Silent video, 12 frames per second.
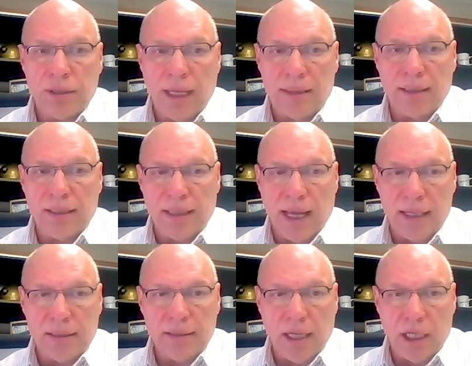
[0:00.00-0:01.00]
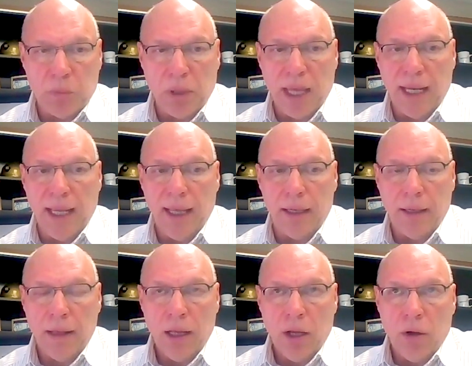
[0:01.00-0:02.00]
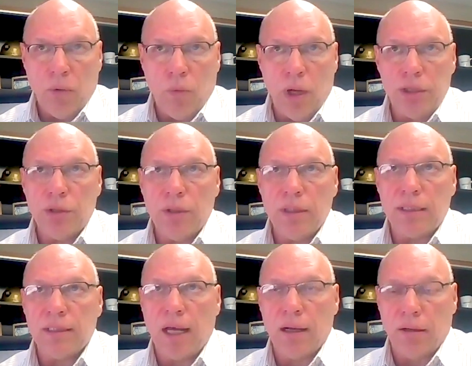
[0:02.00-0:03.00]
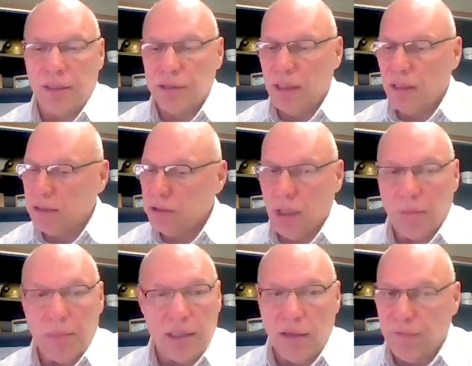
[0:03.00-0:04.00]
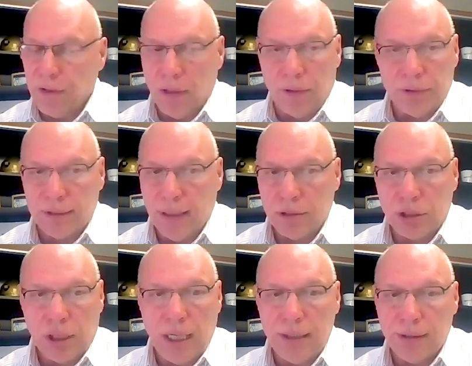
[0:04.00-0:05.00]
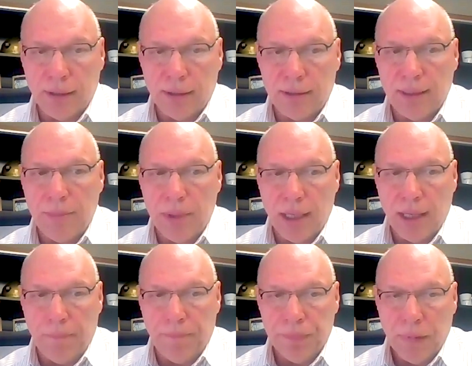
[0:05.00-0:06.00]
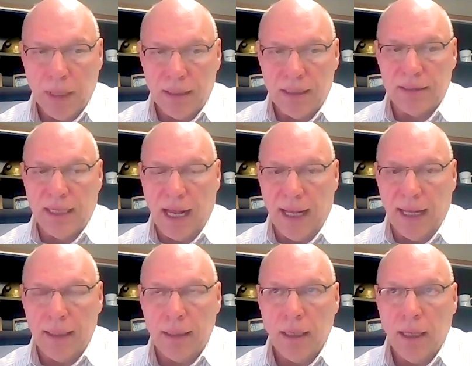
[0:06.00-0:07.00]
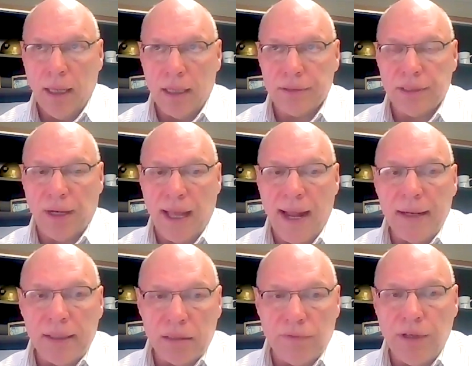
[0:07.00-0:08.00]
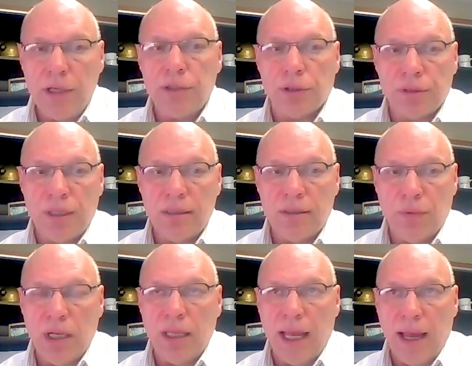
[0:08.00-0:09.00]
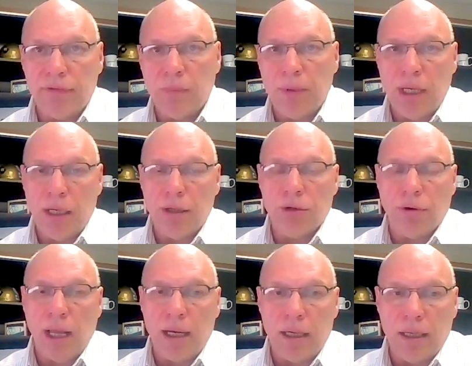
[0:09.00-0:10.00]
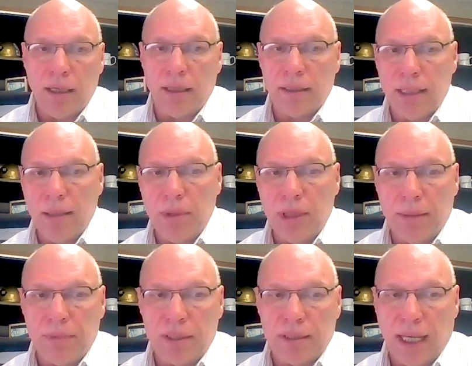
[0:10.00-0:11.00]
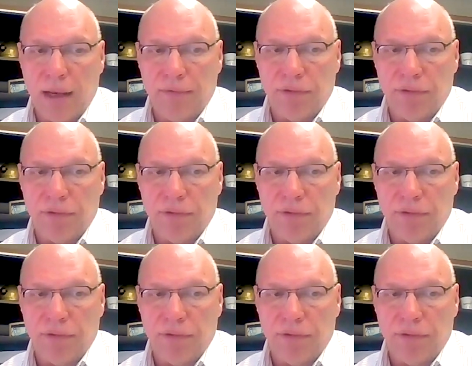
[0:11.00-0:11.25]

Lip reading: at the design stage. Plan ahead. Once you're in the tunnel, it's extremely difficult to start changing the TBM design and start adding these features. These really have to be integrated into the TBM design